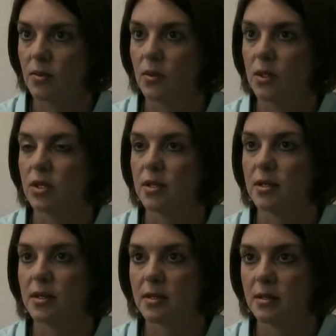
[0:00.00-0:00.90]
which
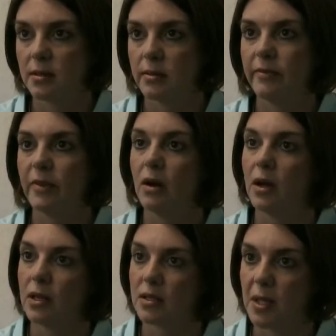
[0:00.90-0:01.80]
is
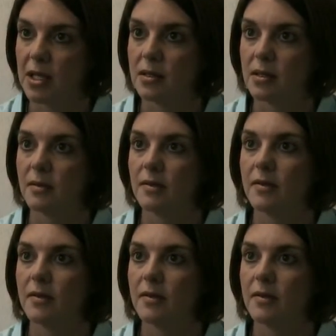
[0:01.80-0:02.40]
very expensive,